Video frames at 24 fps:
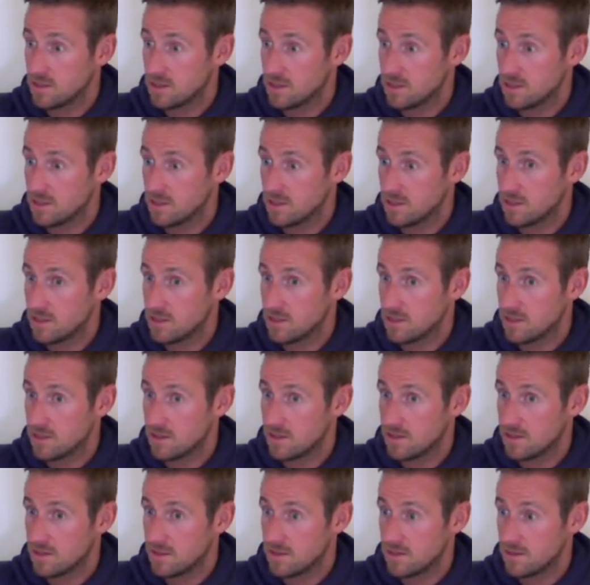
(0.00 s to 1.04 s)

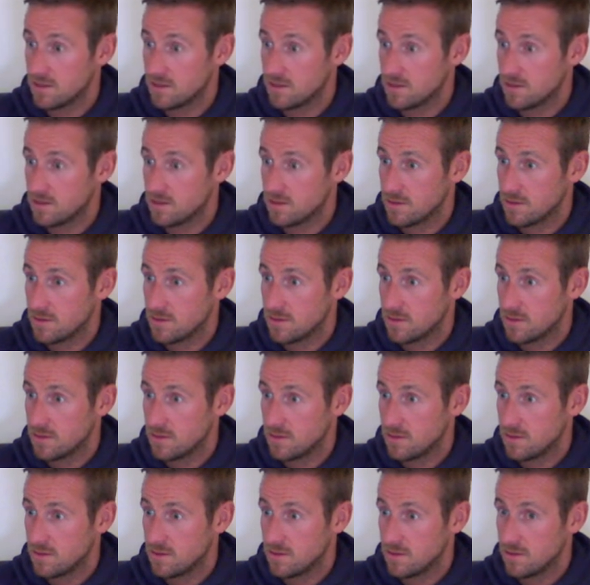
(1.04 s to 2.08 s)

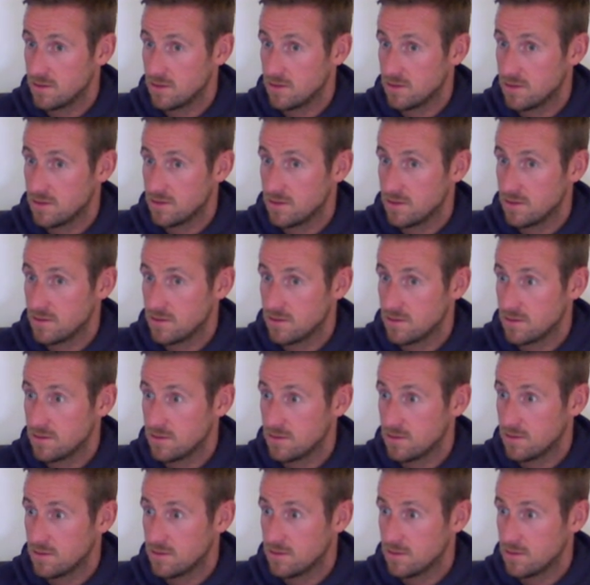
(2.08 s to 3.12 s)

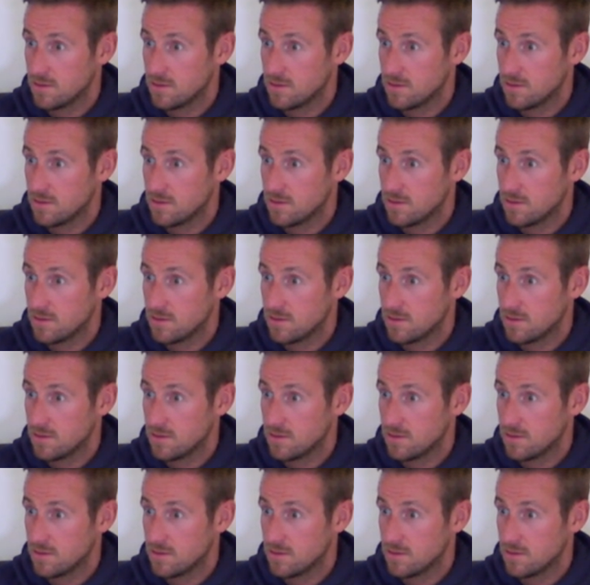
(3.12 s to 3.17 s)
[no speech]